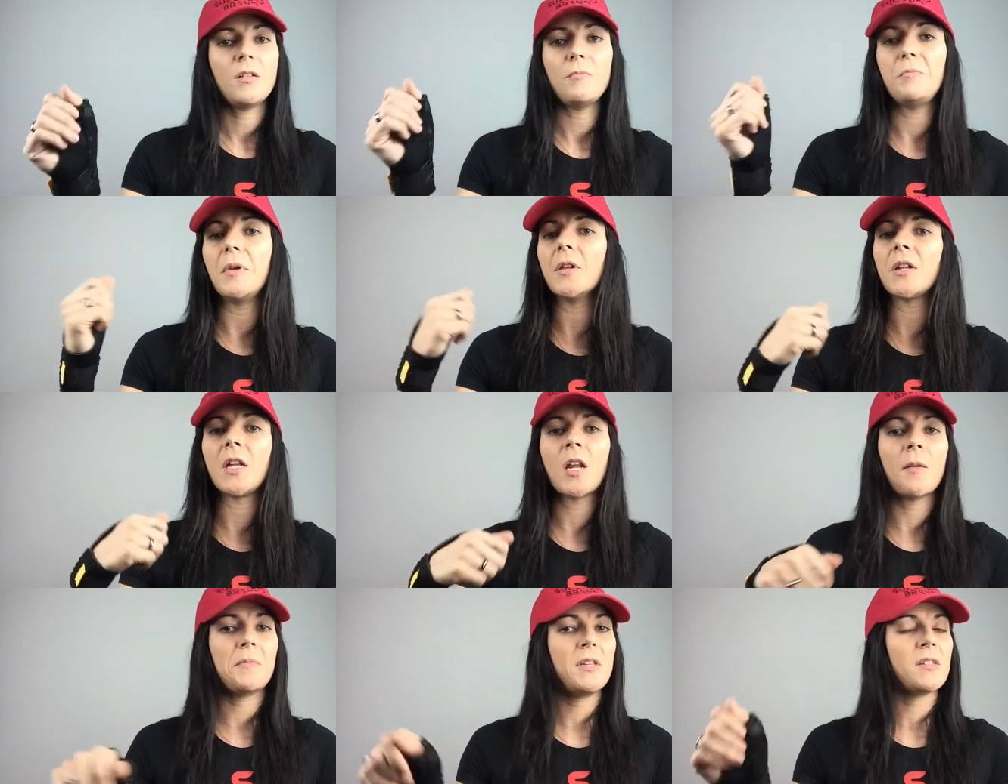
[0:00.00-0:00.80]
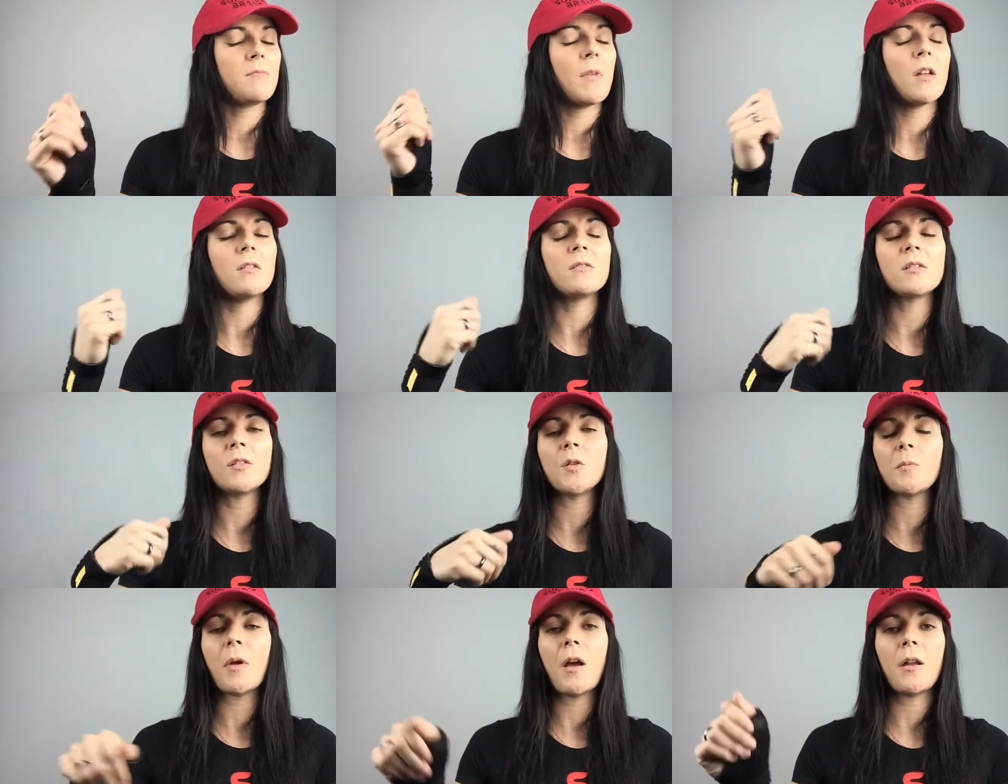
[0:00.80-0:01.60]
building up these metals in
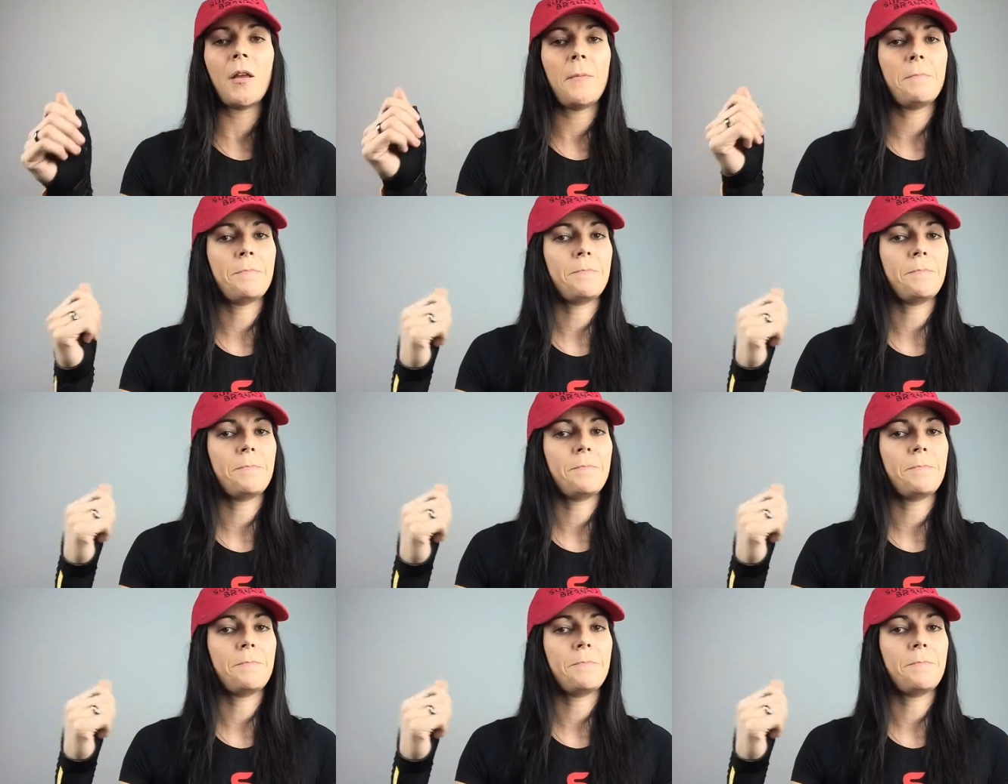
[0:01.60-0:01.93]
your body.